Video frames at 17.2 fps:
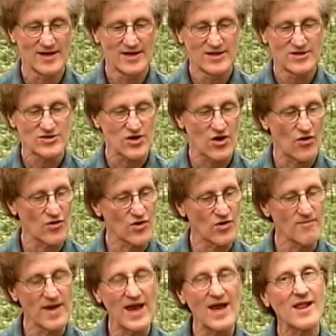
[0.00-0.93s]
So you
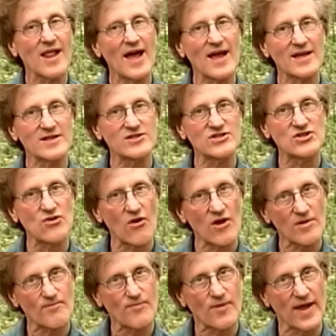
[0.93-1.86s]
may like
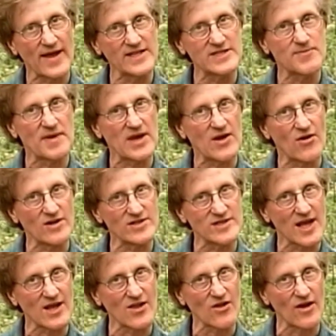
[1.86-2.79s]
short blades because
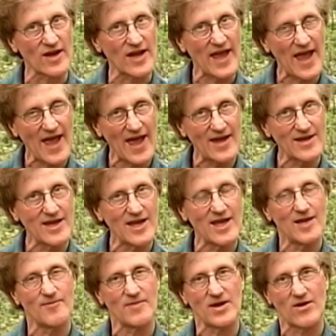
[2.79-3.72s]
they look handy
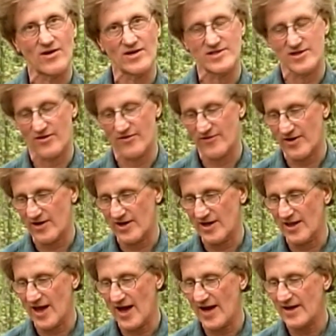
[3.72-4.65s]
and because they're very
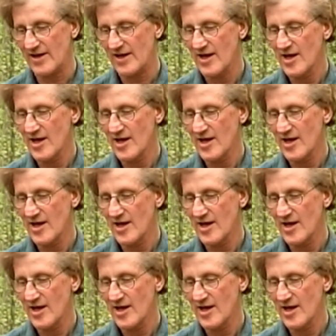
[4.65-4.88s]
light,